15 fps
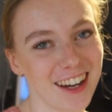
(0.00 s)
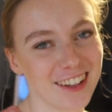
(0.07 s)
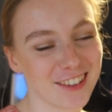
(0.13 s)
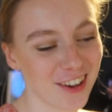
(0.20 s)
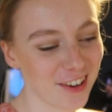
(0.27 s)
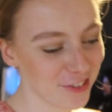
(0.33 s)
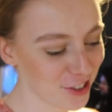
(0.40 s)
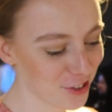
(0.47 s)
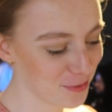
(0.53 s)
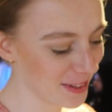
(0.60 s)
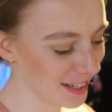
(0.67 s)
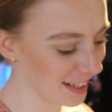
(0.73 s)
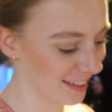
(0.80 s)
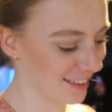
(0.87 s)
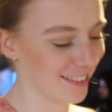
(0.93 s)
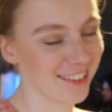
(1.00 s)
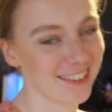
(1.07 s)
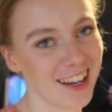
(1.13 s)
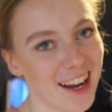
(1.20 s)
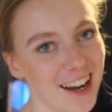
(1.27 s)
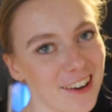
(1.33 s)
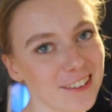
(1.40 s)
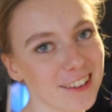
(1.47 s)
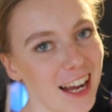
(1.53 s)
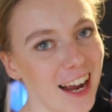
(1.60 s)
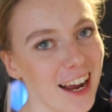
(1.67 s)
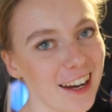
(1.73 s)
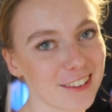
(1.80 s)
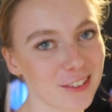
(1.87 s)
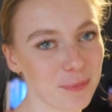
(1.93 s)
Right, so I've just been into town
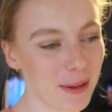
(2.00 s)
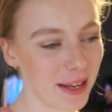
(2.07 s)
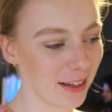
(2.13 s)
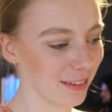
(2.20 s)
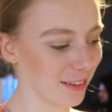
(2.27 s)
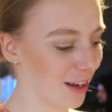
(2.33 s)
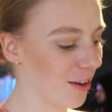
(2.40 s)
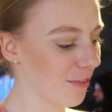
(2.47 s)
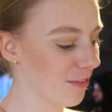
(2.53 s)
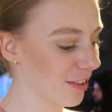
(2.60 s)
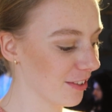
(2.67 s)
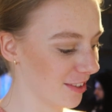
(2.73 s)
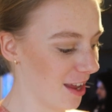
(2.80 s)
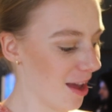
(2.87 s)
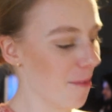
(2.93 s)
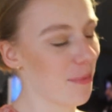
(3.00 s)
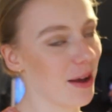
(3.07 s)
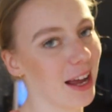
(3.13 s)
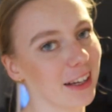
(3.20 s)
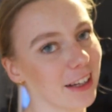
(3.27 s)
and picked up the zip